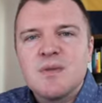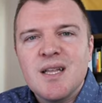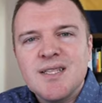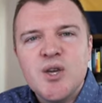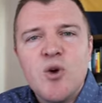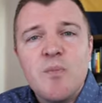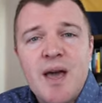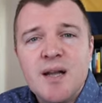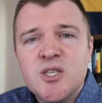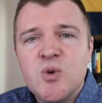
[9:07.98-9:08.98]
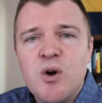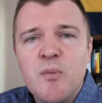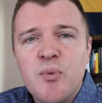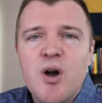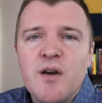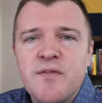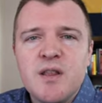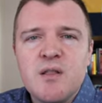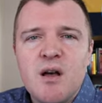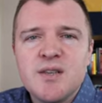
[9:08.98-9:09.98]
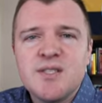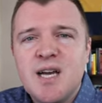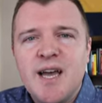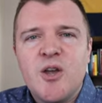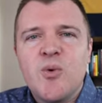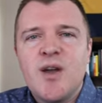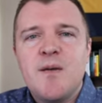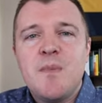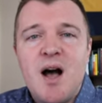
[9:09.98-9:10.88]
Let's go back to our profit and loss diagram